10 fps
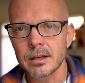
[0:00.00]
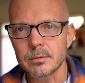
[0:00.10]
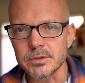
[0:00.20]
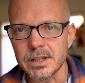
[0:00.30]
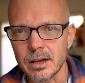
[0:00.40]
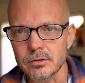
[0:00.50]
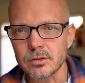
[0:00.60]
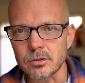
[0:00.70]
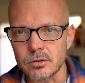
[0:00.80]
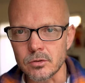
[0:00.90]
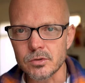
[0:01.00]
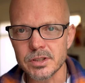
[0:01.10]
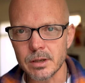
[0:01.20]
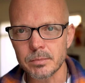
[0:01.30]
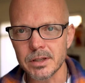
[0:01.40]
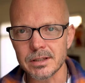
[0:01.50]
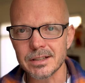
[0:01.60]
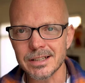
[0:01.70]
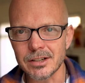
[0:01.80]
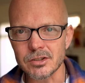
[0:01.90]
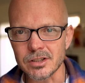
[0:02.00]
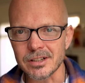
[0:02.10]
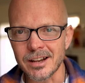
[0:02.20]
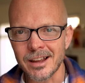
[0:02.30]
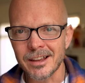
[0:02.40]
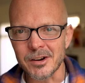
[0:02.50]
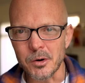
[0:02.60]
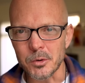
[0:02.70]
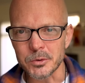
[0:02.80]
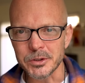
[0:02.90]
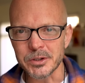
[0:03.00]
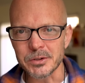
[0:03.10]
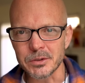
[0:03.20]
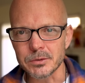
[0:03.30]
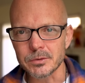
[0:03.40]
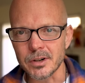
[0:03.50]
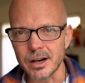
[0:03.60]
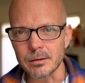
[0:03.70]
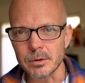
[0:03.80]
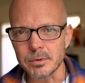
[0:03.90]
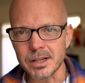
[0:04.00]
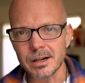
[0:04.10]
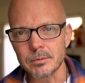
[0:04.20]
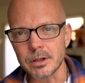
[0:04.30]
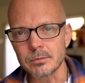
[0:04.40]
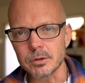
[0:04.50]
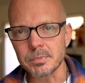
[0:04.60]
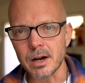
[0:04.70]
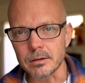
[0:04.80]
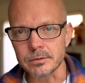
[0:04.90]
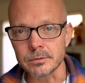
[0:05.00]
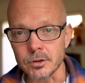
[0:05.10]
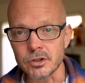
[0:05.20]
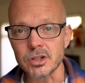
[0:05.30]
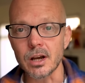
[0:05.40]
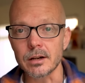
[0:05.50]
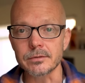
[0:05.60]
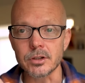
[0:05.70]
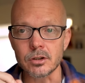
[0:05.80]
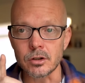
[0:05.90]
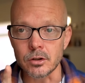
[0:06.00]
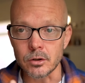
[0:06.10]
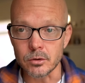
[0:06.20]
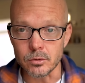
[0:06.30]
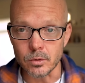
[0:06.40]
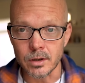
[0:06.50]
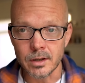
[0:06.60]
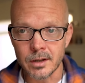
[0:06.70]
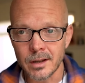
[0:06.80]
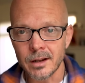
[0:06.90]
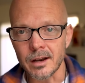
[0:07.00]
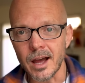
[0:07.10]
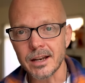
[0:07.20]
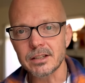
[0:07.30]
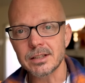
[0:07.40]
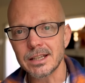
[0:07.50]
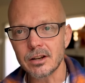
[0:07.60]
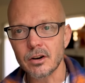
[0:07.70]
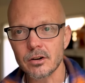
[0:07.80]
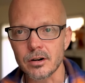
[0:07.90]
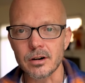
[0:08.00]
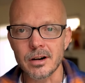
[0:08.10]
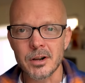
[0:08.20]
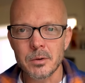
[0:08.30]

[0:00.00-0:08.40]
comes down to you stepping into tension and holding your own frame and becoming the most powerful version of you. Not to get her,